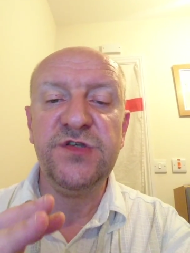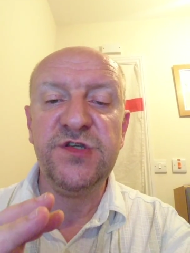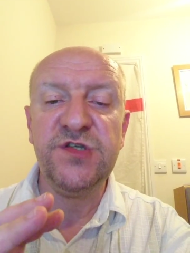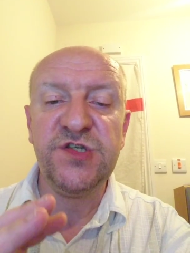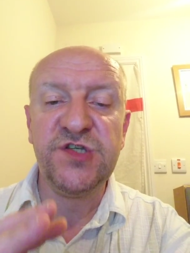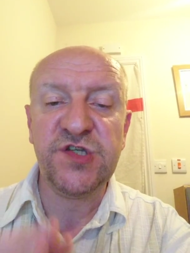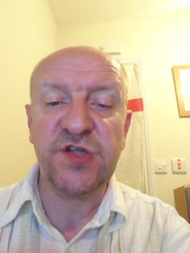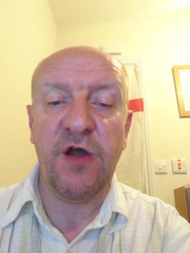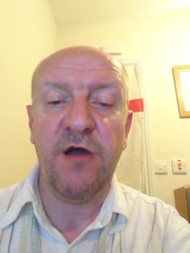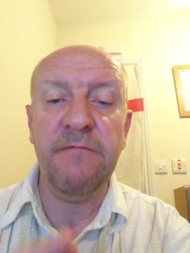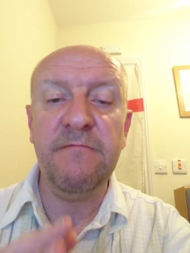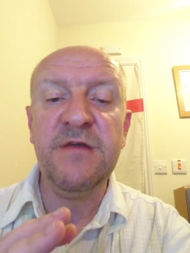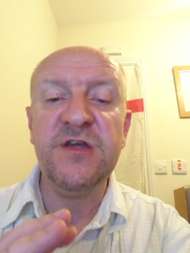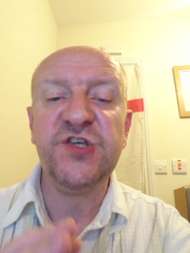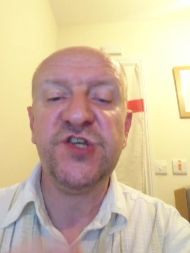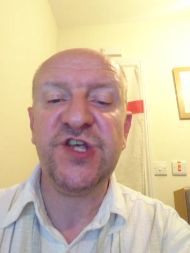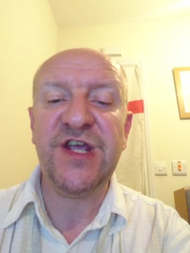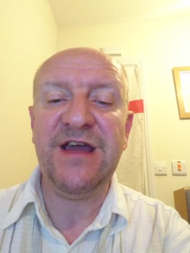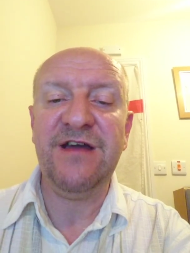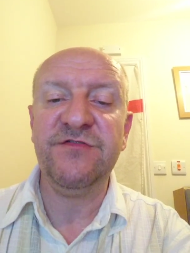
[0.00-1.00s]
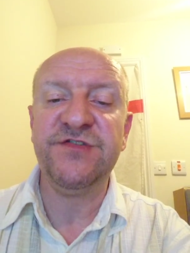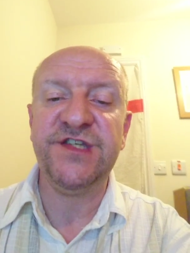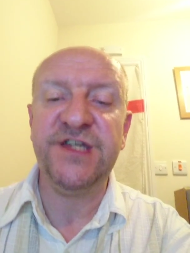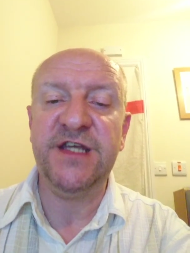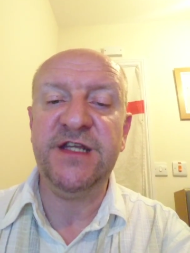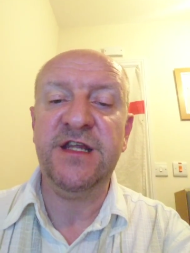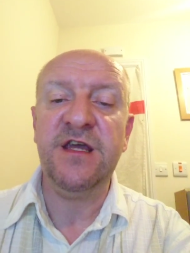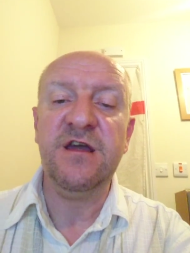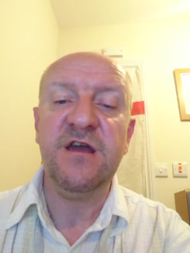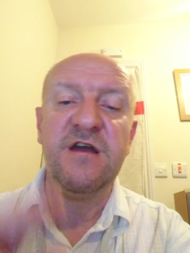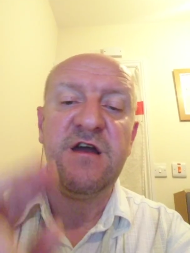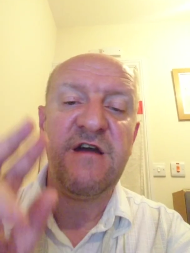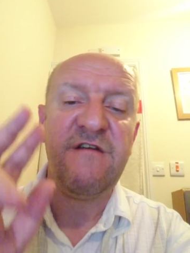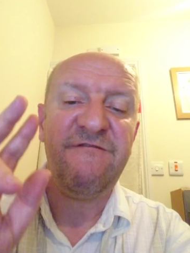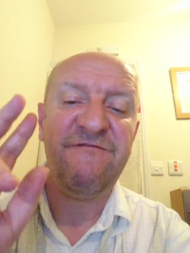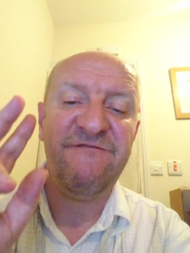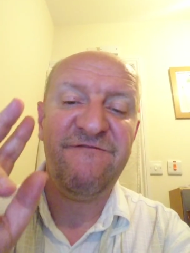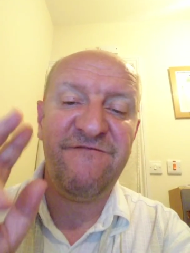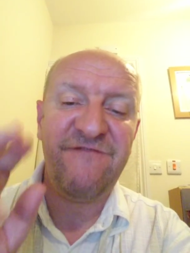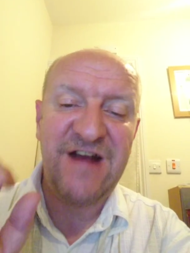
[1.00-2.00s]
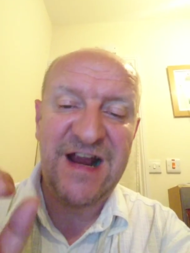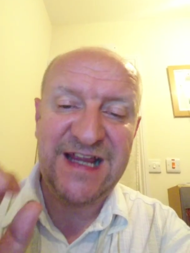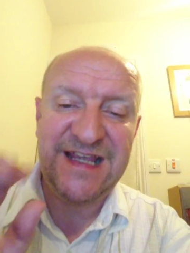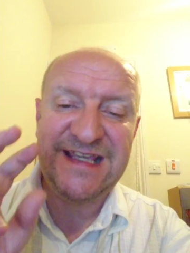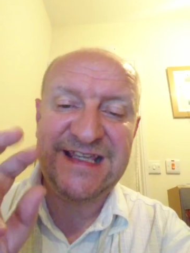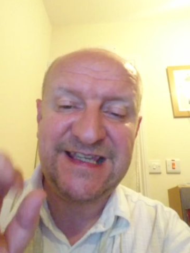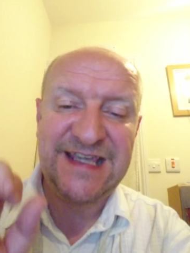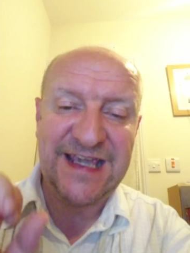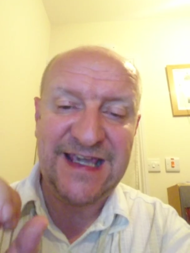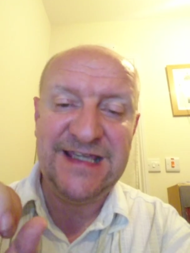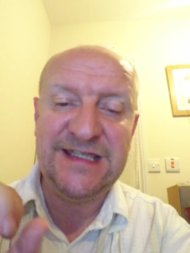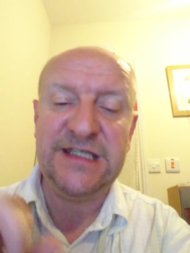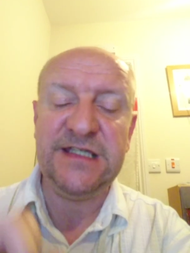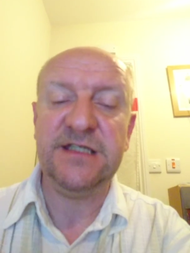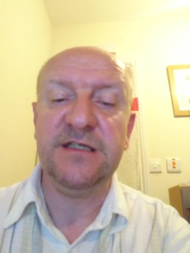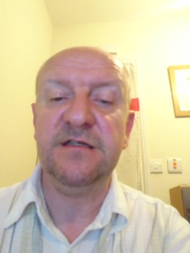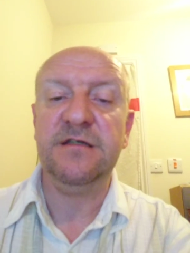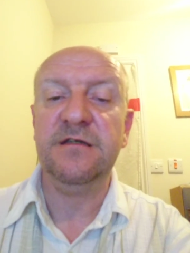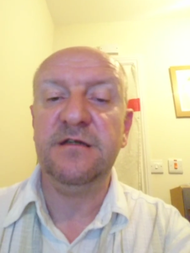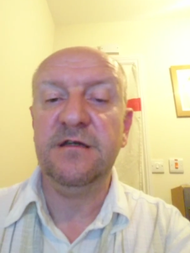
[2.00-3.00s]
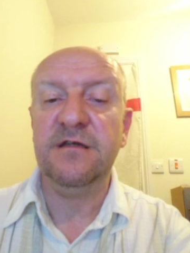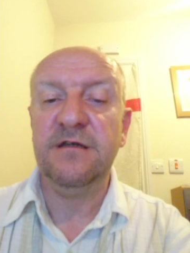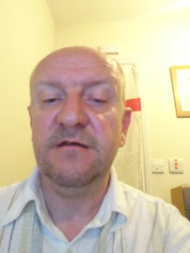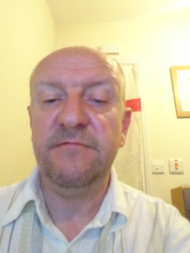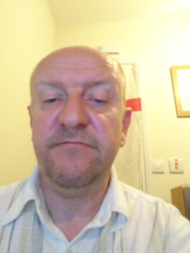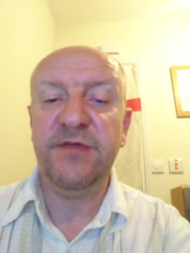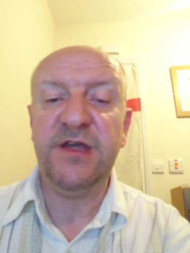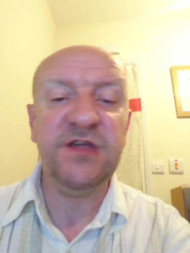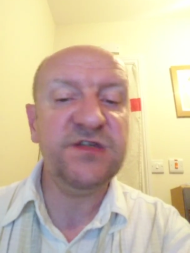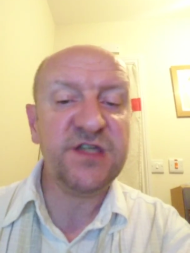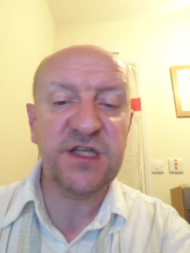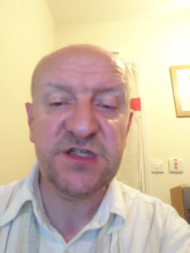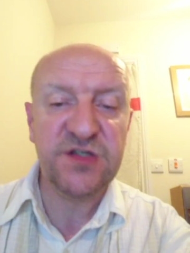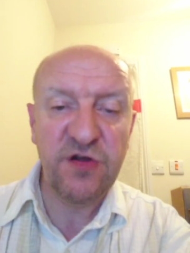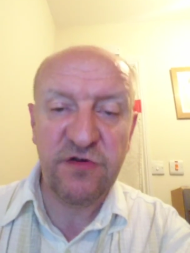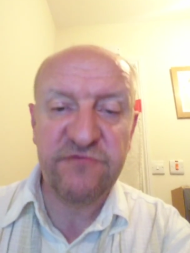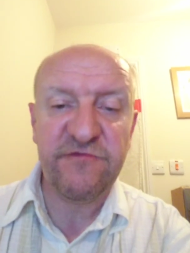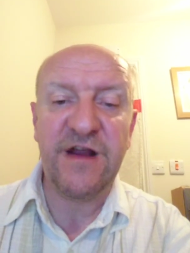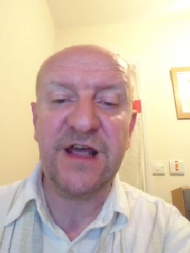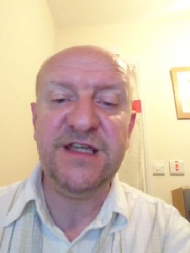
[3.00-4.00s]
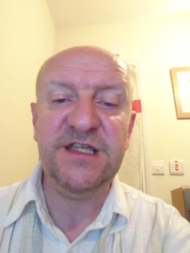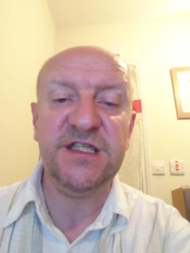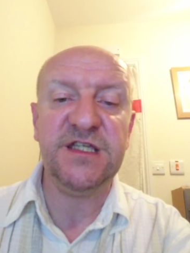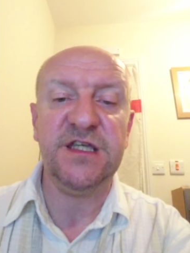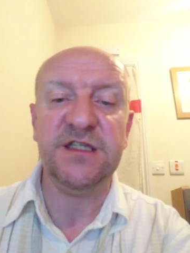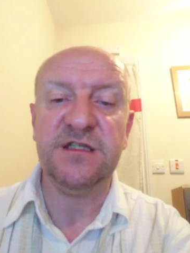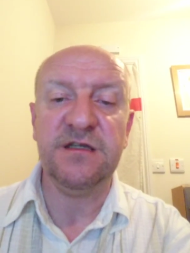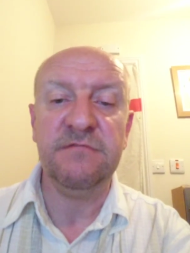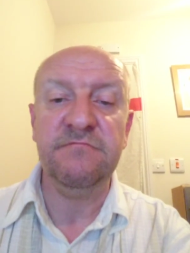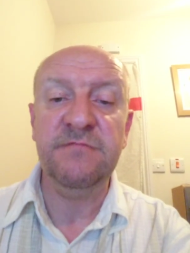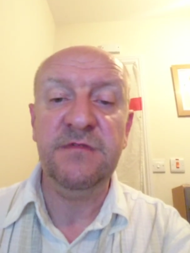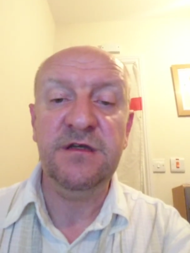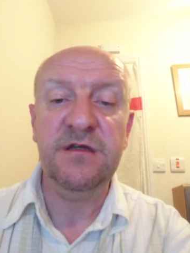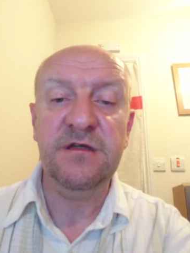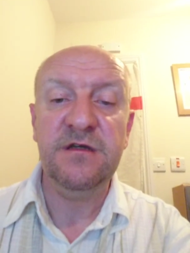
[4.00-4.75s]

Stop shouting racist, because it's not racism.